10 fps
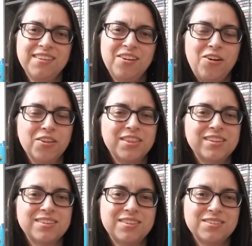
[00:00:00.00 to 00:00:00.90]
all
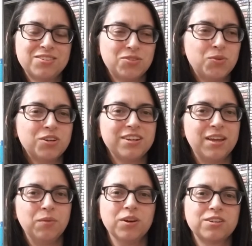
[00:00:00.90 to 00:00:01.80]
the store
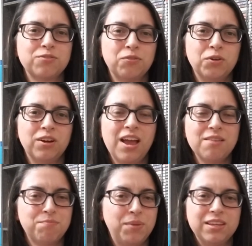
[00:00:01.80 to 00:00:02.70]
networks for
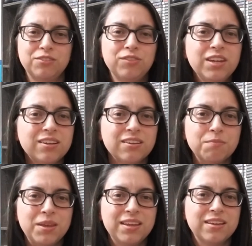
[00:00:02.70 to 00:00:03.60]
PS
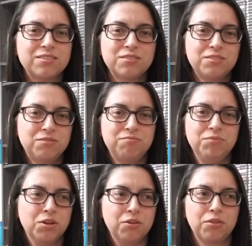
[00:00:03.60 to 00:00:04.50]
Vita, PS,
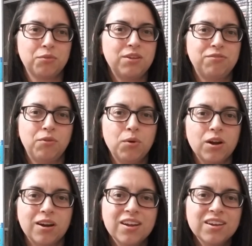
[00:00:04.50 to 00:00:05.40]
you know, 3,
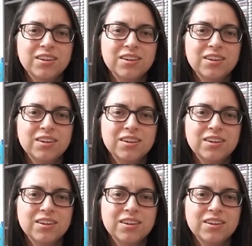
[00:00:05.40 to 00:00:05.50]
4.